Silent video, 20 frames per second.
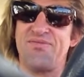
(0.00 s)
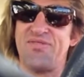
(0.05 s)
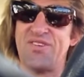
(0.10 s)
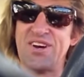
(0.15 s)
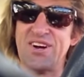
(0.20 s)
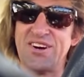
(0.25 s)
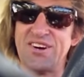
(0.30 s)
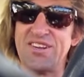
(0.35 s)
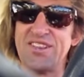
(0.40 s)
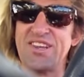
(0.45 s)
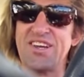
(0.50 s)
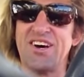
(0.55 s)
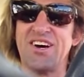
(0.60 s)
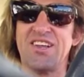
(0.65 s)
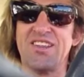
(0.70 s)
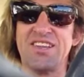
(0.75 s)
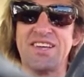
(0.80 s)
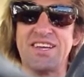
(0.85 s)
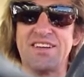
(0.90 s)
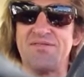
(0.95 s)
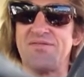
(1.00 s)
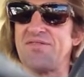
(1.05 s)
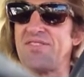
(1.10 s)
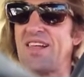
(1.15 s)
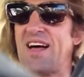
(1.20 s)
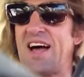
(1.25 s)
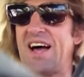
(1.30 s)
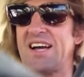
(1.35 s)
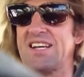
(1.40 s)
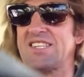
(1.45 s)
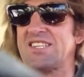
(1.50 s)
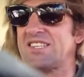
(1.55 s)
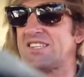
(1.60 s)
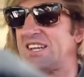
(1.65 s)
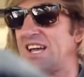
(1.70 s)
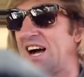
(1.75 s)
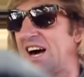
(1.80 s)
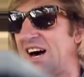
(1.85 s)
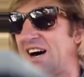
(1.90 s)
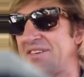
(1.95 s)
fear and loathing and
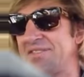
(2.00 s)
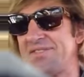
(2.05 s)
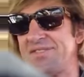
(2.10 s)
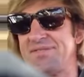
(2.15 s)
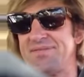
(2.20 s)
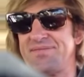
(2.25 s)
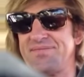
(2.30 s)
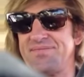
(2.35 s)
Flagstaff